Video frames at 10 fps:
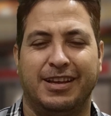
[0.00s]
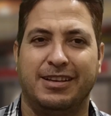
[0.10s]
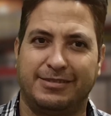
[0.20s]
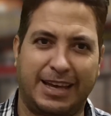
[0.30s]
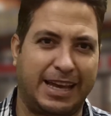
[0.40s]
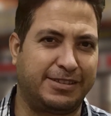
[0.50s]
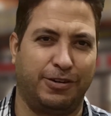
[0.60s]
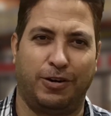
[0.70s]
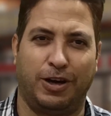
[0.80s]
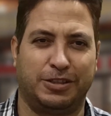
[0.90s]
Thanks
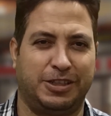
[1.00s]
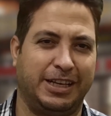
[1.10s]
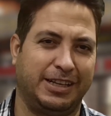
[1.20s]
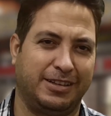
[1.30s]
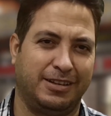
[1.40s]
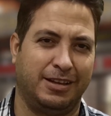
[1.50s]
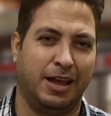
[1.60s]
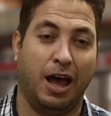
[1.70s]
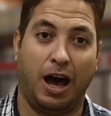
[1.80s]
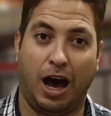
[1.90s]
for watching.
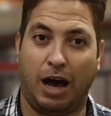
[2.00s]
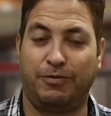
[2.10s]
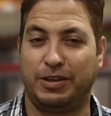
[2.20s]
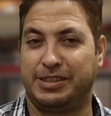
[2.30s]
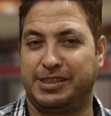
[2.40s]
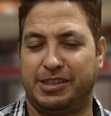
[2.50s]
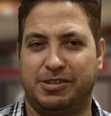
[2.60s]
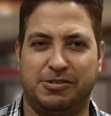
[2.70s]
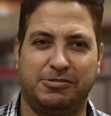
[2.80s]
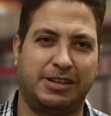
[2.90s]
Hopefully see you
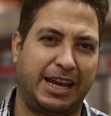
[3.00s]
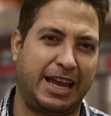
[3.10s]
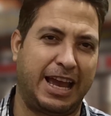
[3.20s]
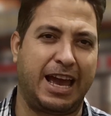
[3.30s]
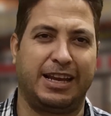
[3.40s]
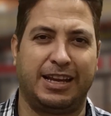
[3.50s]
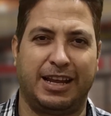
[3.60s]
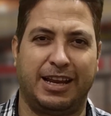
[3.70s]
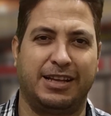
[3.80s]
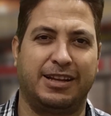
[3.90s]
soon again in
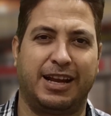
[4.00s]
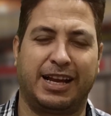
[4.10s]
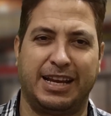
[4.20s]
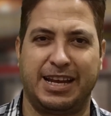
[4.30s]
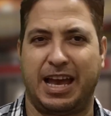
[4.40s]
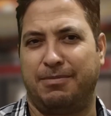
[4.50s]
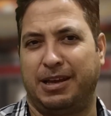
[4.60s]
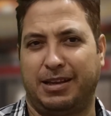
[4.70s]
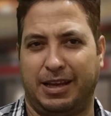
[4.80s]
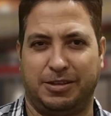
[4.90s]
another
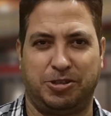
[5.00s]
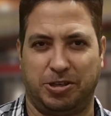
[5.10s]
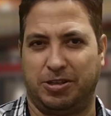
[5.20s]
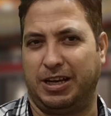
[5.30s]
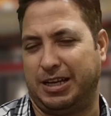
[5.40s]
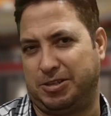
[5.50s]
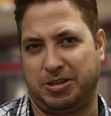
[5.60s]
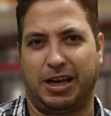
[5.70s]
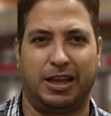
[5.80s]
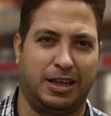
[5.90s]
academic lecture,
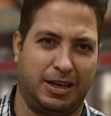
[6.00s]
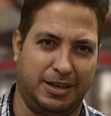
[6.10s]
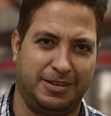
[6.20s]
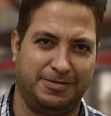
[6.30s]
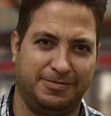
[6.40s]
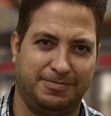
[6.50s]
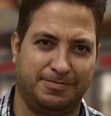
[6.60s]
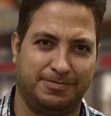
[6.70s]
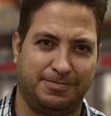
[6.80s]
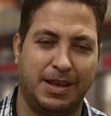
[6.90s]
inshallah.
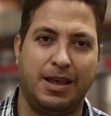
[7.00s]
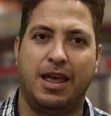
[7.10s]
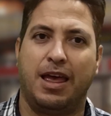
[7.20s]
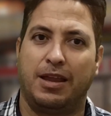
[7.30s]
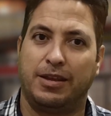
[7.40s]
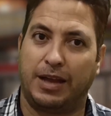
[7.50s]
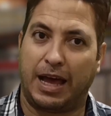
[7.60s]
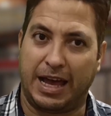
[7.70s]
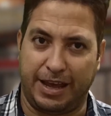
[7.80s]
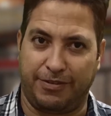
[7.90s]

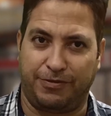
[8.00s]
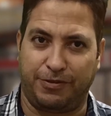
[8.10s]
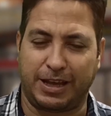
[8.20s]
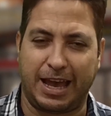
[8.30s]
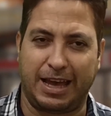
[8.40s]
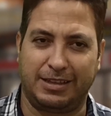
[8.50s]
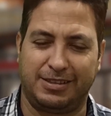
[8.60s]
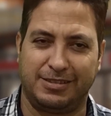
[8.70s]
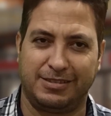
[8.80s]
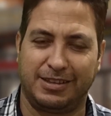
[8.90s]
And never
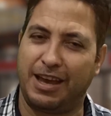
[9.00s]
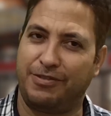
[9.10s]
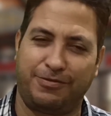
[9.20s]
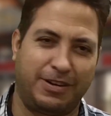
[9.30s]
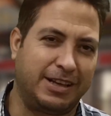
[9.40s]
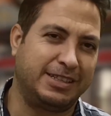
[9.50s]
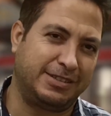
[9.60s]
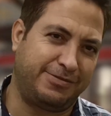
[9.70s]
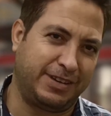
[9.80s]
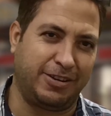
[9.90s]
forget, if you found
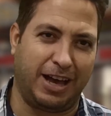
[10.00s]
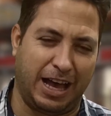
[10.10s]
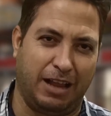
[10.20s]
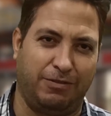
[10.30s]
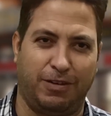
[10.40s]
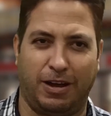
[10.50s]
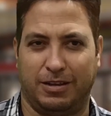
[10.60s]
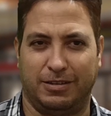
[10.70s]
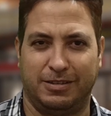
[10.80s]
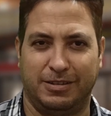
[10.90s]
this video
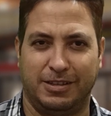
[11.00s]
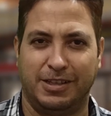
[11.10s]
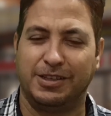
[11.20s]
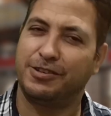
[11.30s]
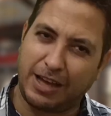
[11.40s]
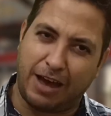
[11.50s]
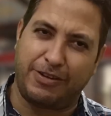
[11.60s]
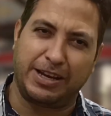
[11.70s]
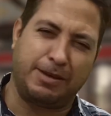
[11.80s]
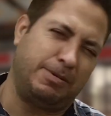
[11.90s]
helpful, to give
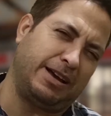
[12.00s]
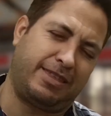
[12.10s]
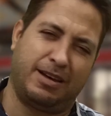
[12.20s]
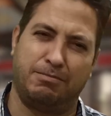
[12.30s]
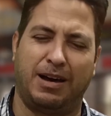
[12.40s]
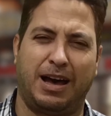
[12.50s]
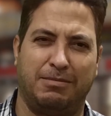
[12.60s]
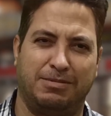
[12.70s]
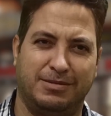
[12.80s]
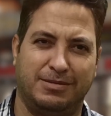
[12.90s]
it a big thumb up,